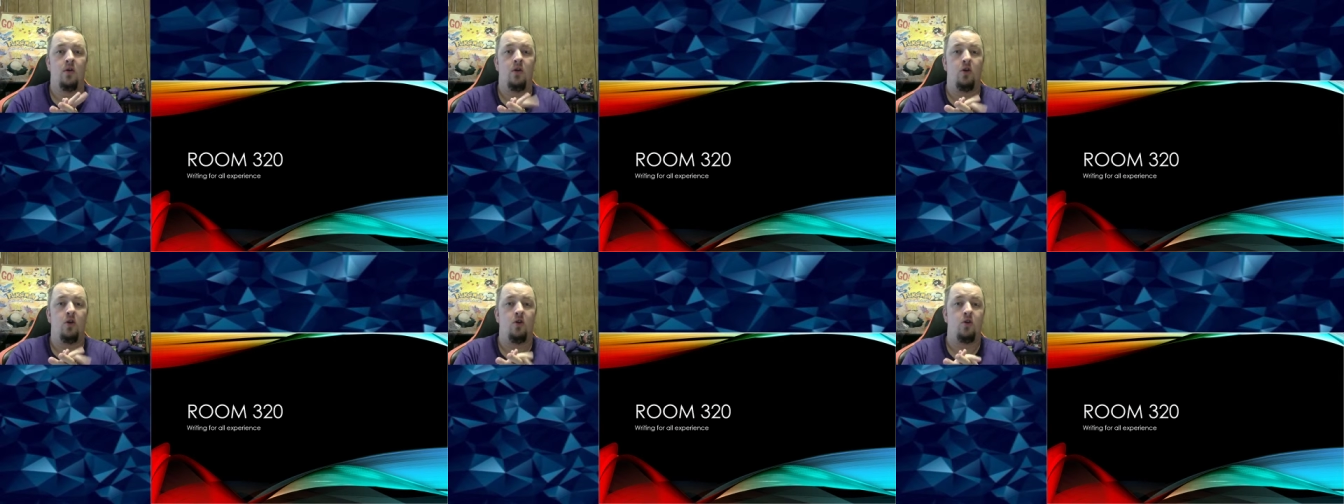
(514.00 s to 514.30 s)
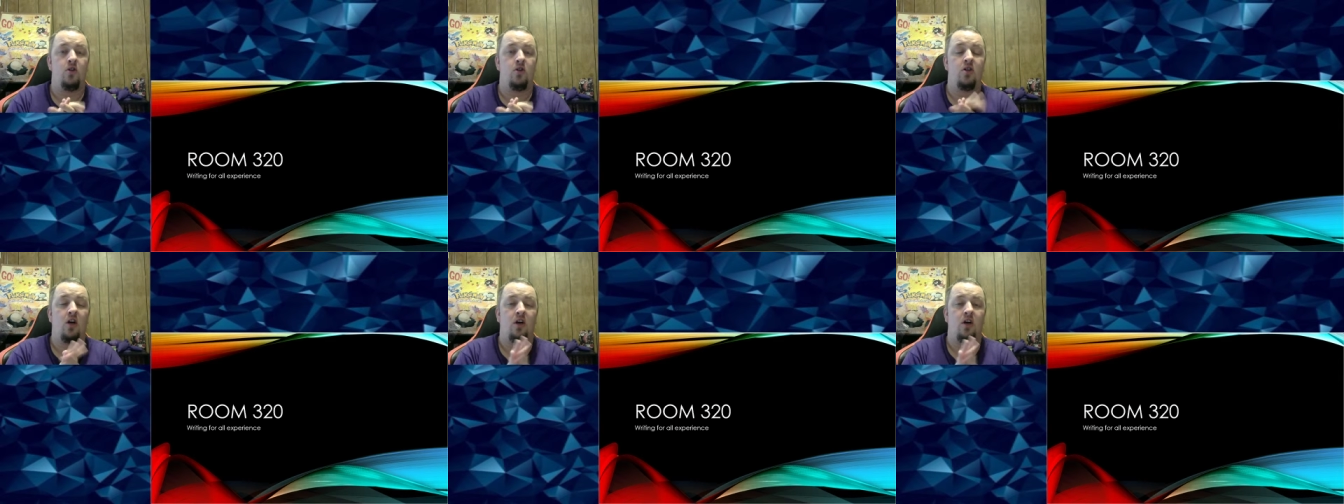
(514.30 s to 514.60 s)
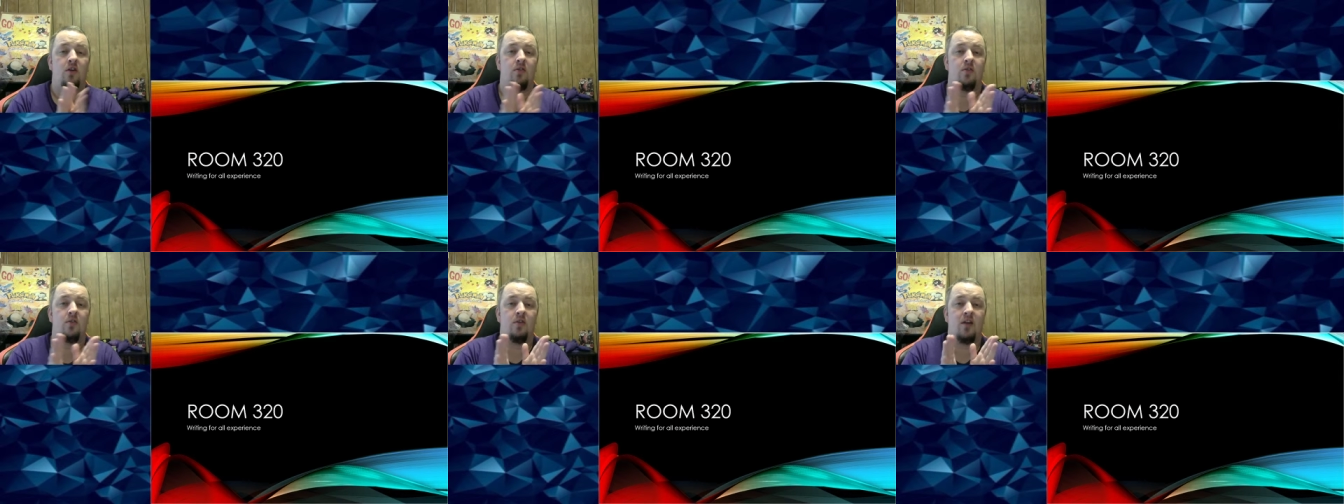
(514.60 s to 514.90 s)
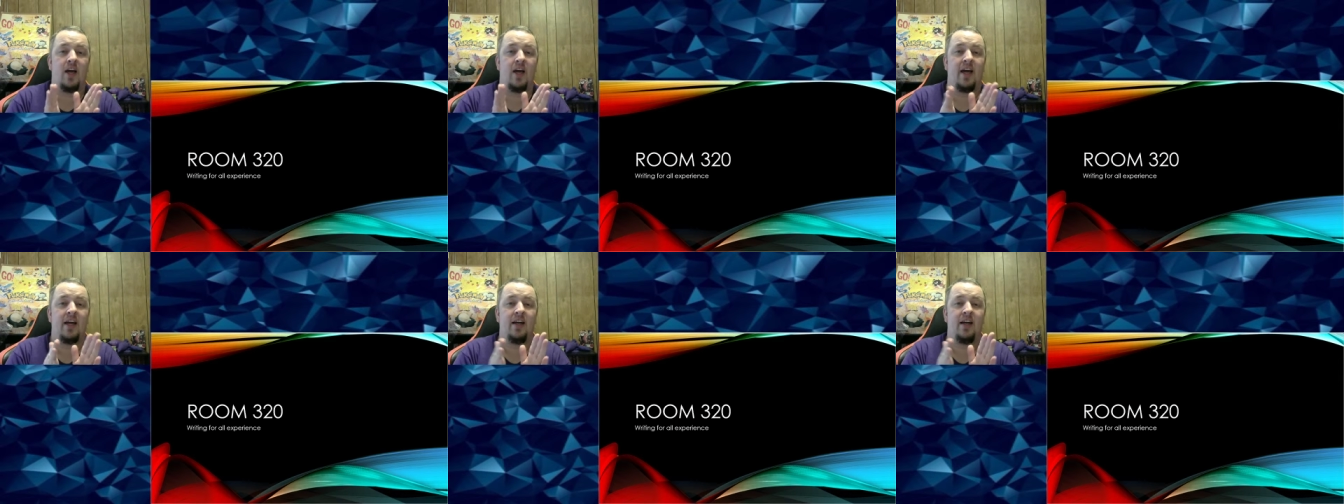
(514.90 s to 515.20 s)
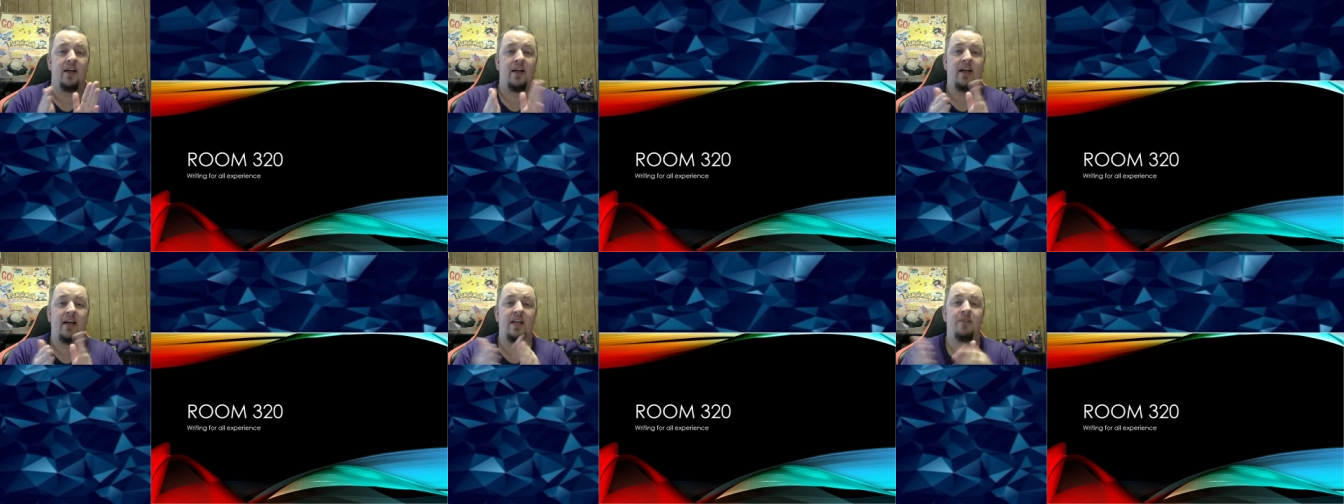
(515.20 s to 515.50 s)
start, like,
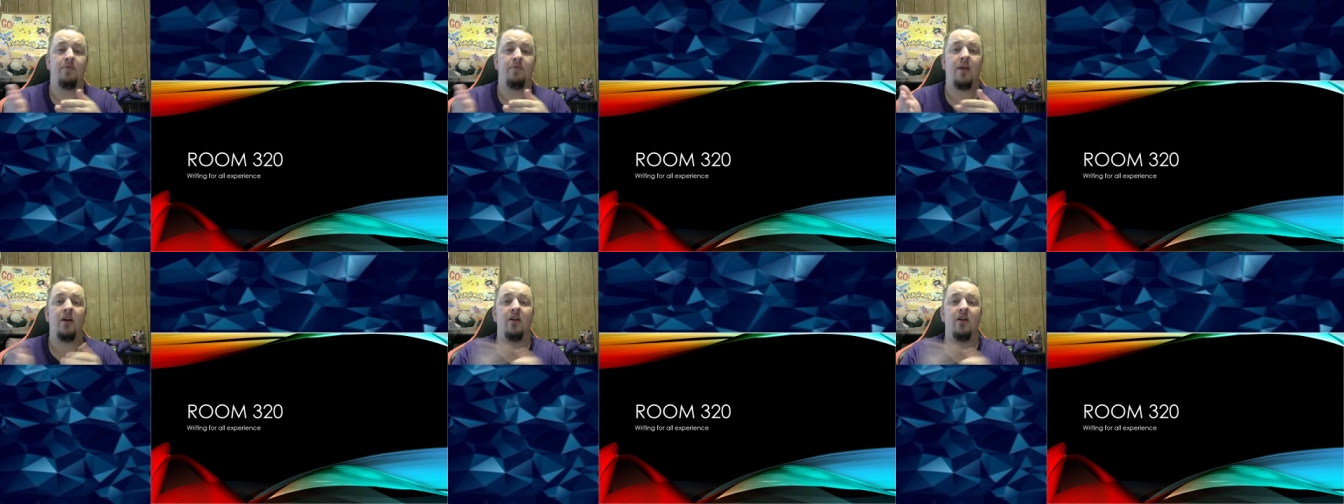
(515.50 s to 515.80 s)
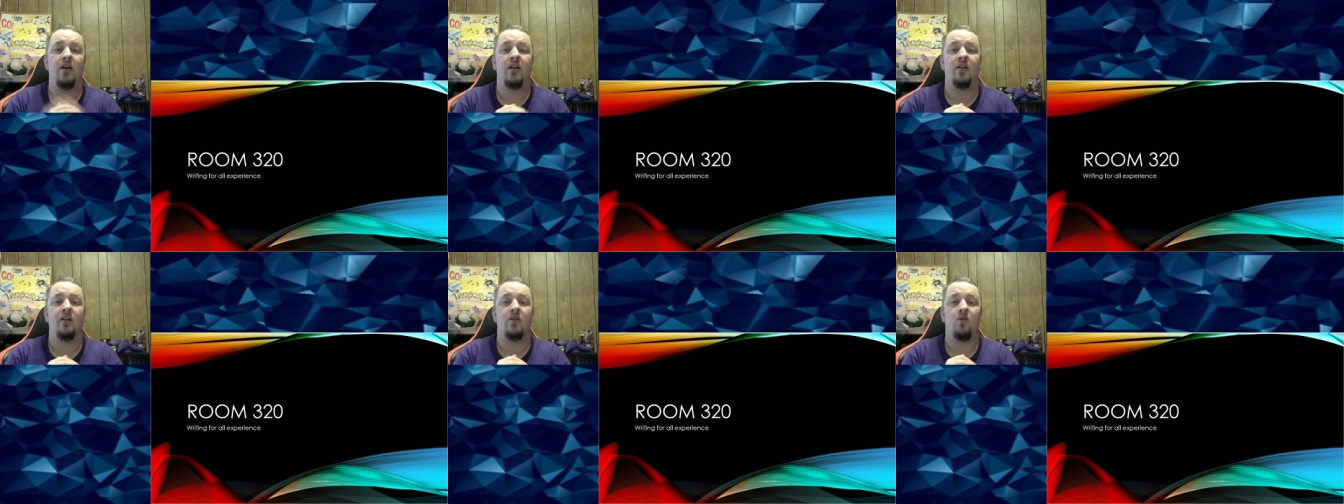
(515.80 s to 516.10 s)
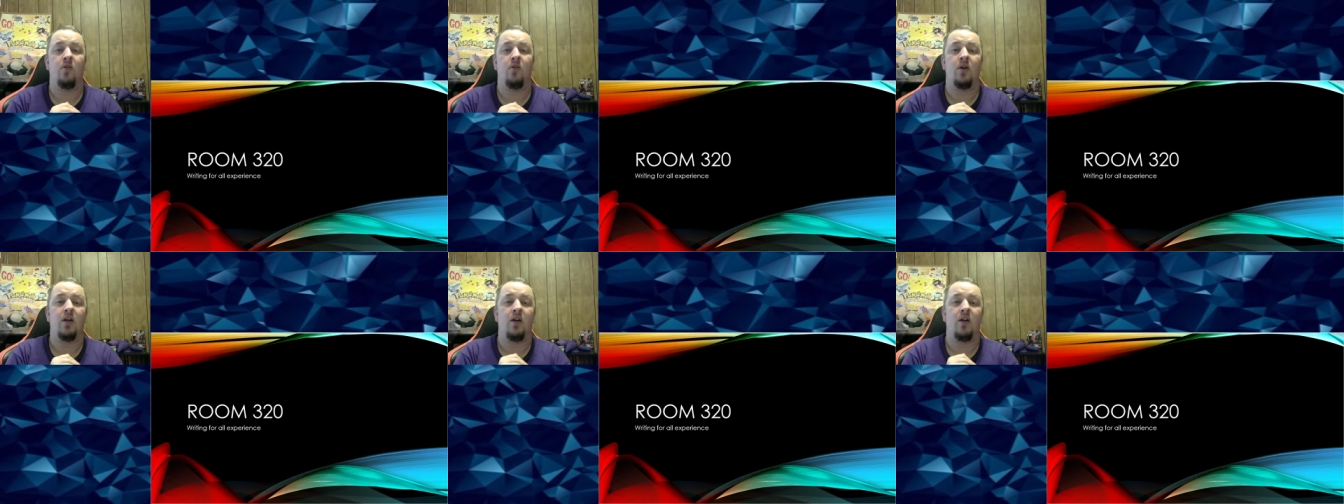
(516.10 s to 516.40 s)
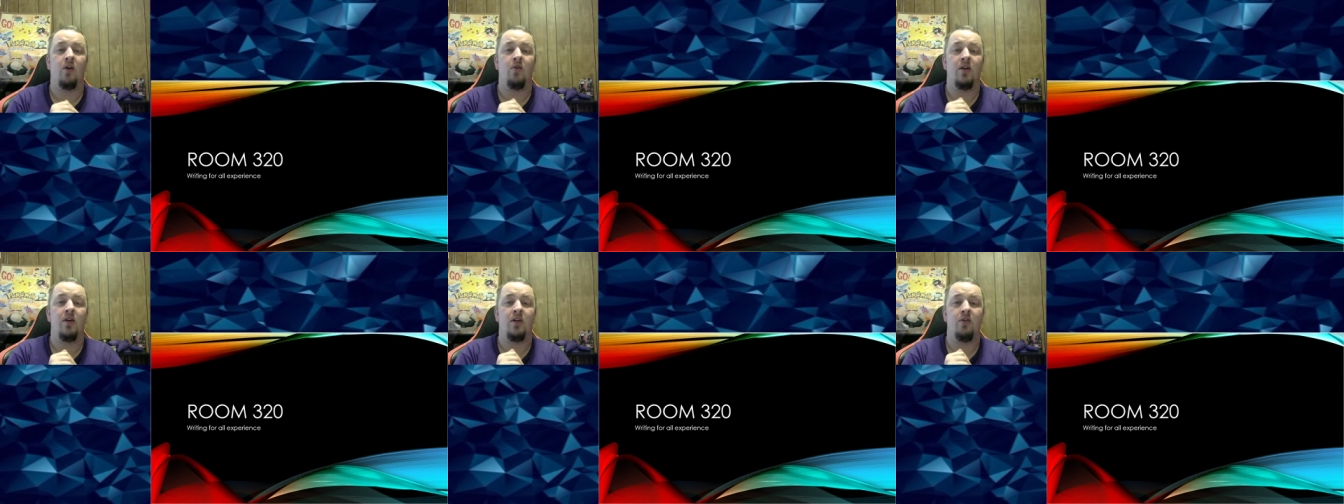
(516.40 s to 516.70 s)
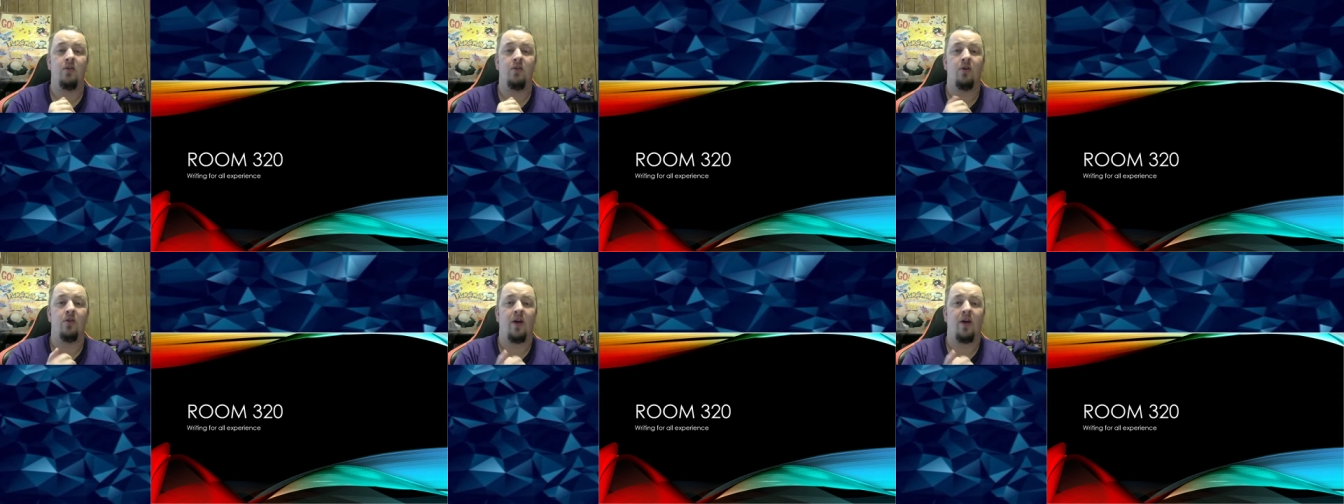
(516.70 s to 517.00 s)
experience or go
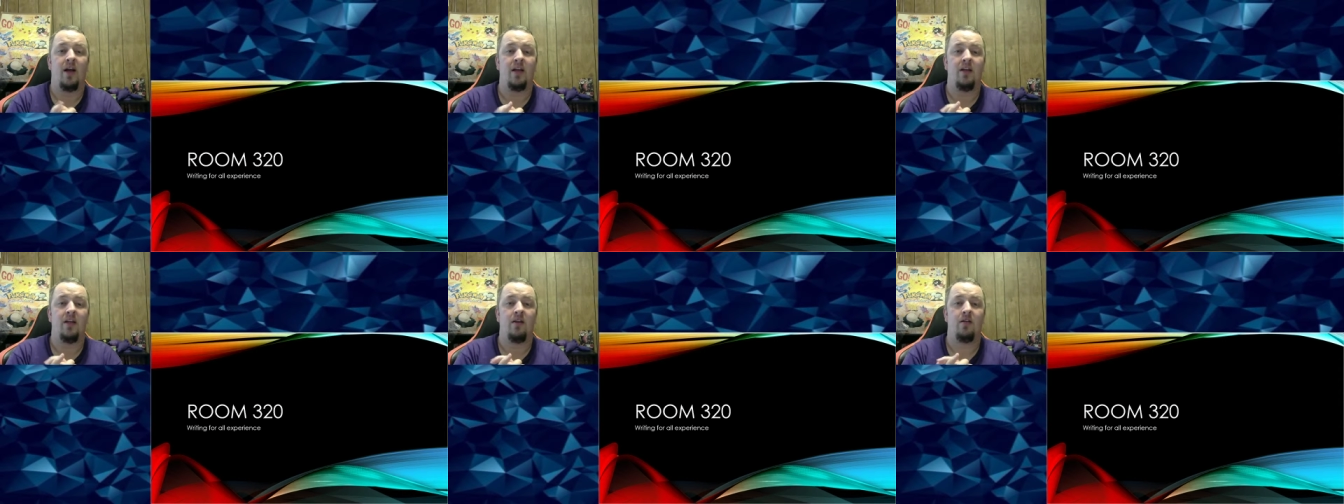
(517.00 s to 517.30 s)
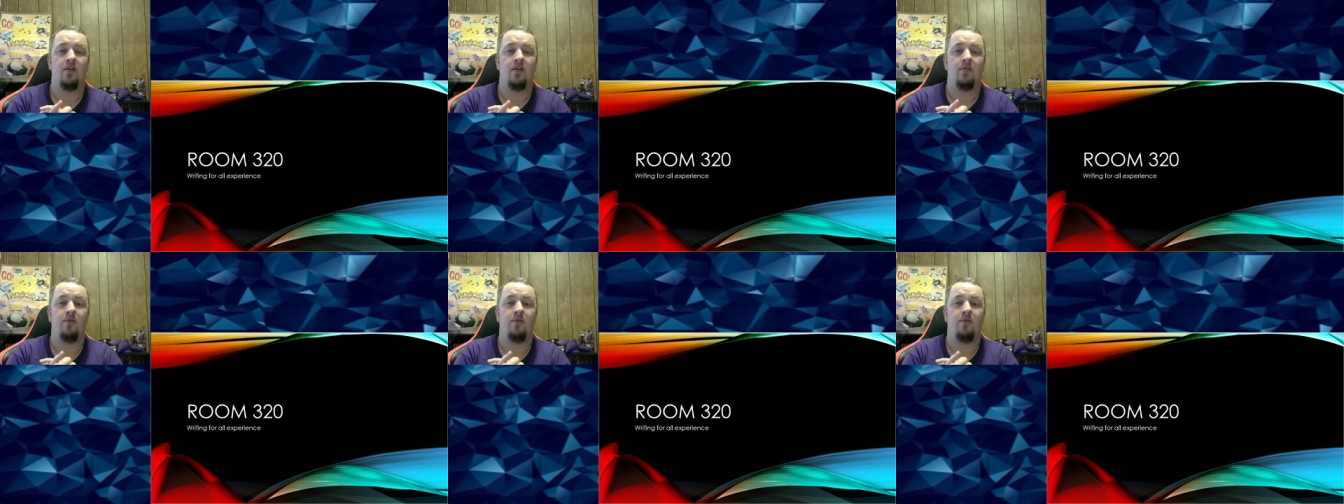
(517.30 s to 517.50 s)
into a writing